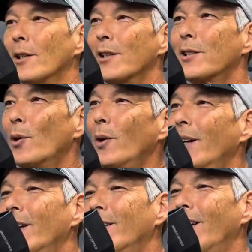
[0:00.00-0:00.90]
Let's go
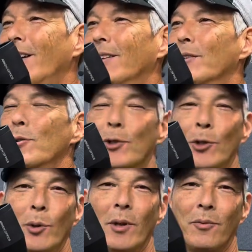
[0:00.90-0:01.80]
ahead and
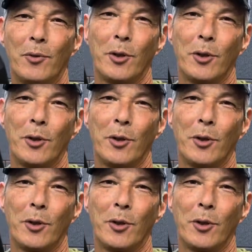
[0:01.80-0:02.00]
shoot it for